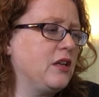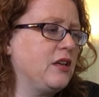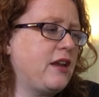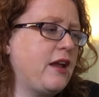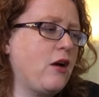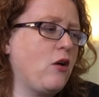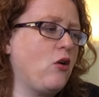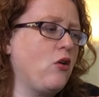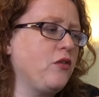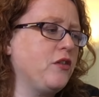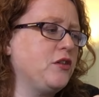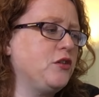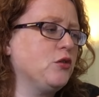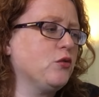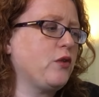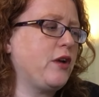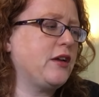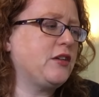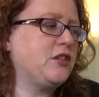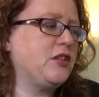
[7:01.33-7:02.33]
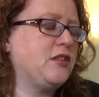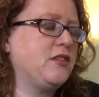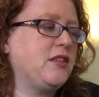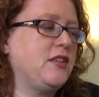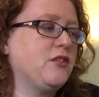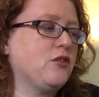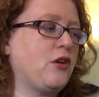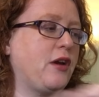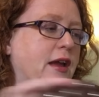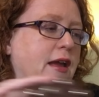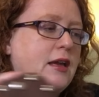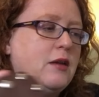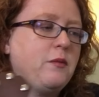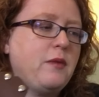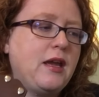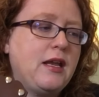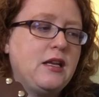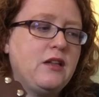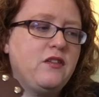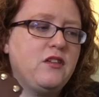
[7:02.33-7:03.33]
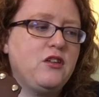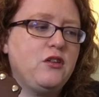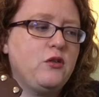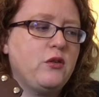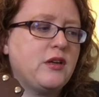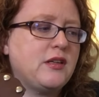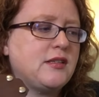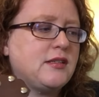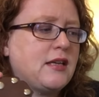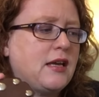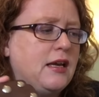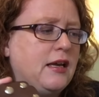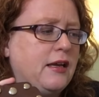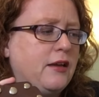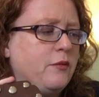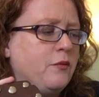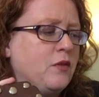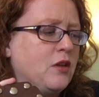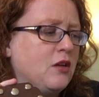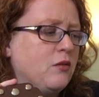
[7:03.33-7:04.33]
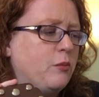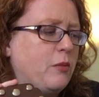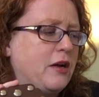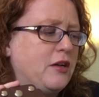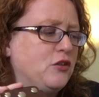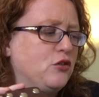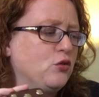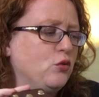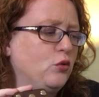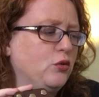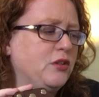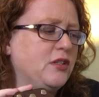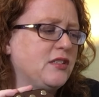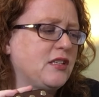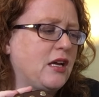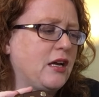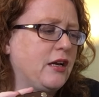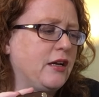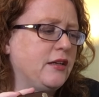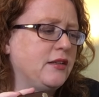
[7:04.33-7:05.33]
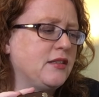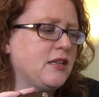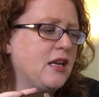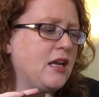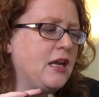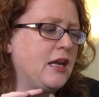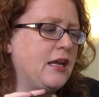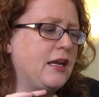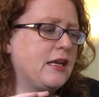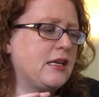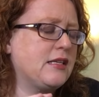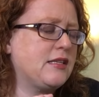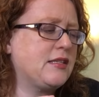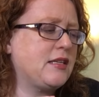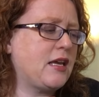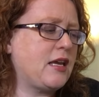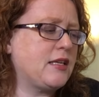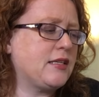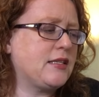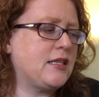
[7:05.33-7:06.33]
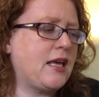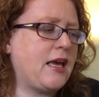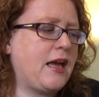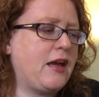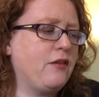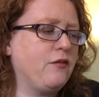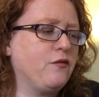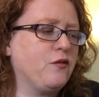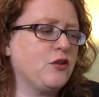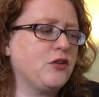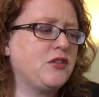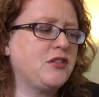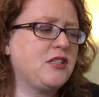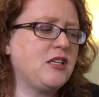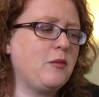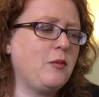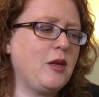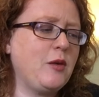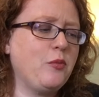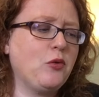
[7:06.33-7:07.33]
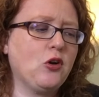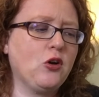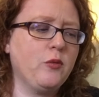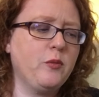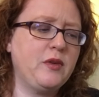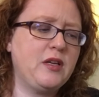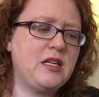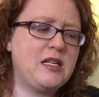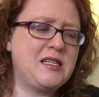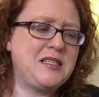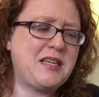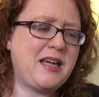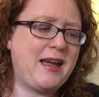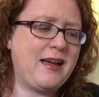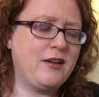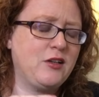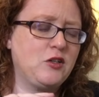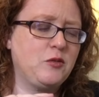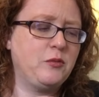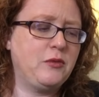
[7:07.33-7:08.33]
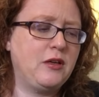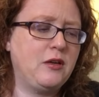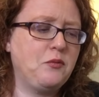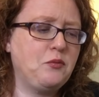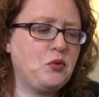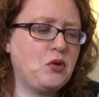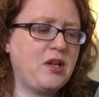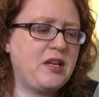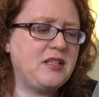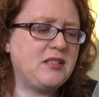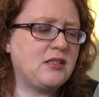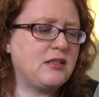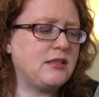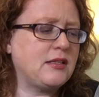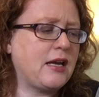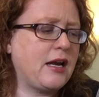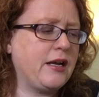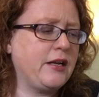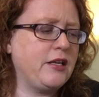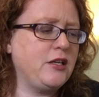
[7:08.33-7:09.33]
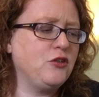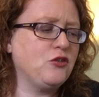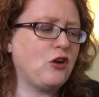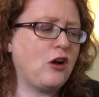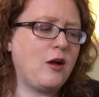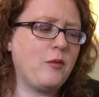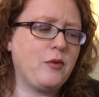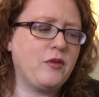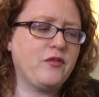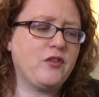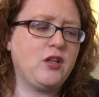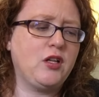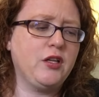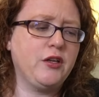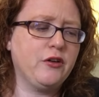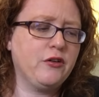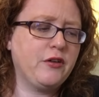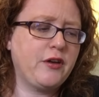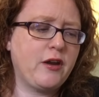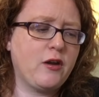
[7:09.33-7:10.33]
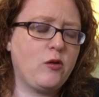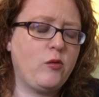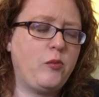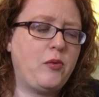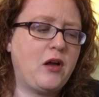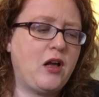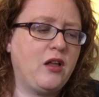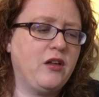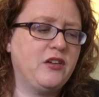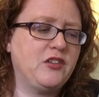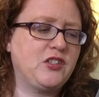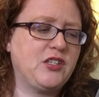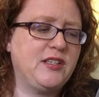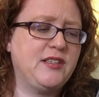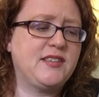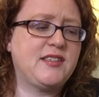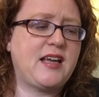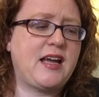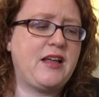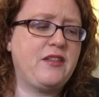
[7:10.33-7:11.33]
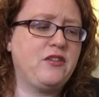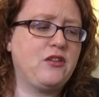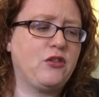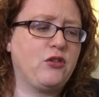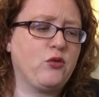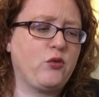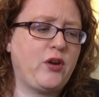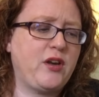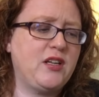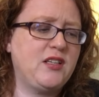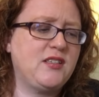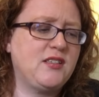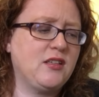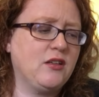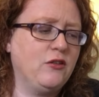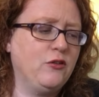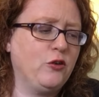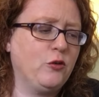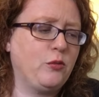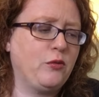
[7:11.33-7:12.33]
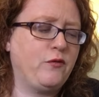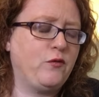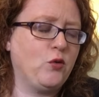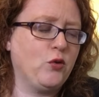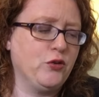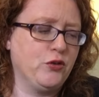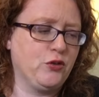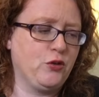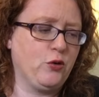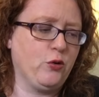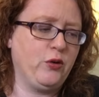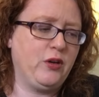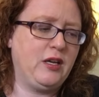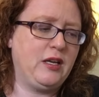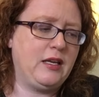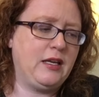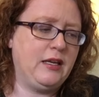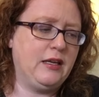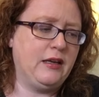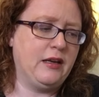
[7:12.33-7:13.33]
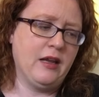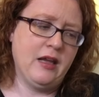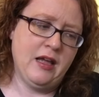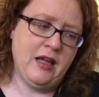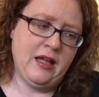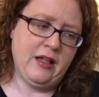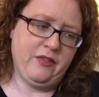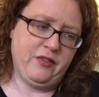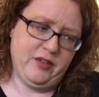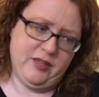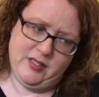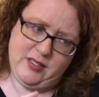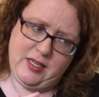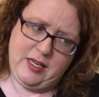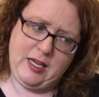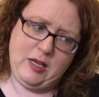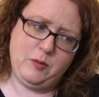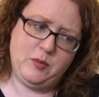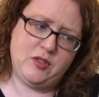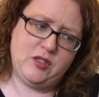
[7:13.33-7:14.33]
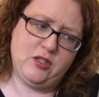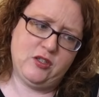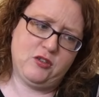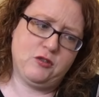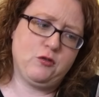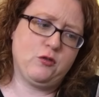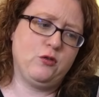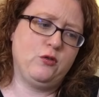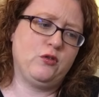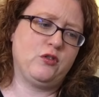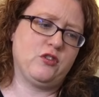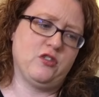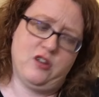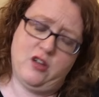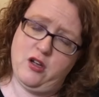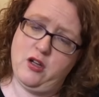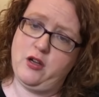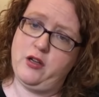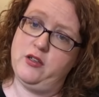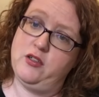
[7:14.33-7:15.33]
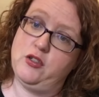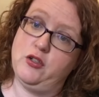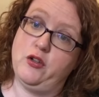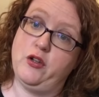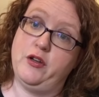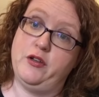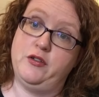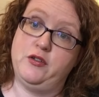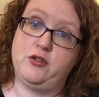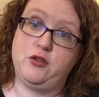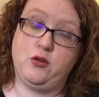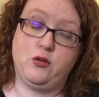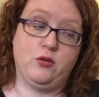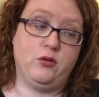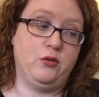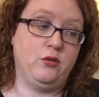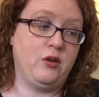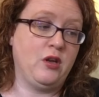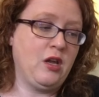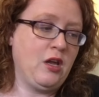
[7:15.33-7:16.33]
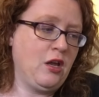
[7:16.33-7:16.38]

on the directions, these are handmade in the USA by Jewel Designs. It says that for semi-permanent attachment, place a tiny drop of clear nail polish inside the threaded cylinder before screwing it in. This keeps the screw snug until unscrewed.